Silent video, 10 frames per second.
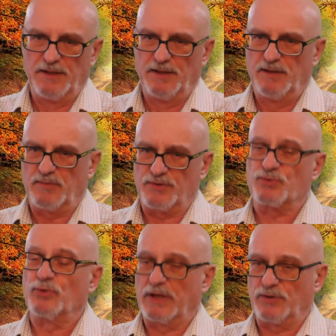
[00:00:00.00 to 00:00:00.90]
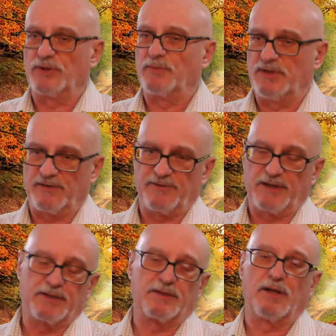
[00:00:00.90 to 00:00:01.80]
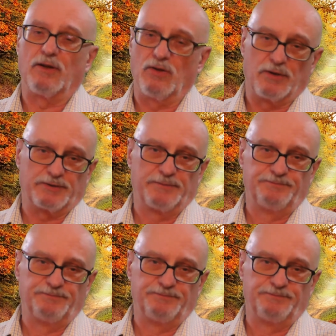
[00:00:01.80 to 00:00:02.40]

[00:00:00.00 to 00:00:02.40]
because we are going to be affected a lot.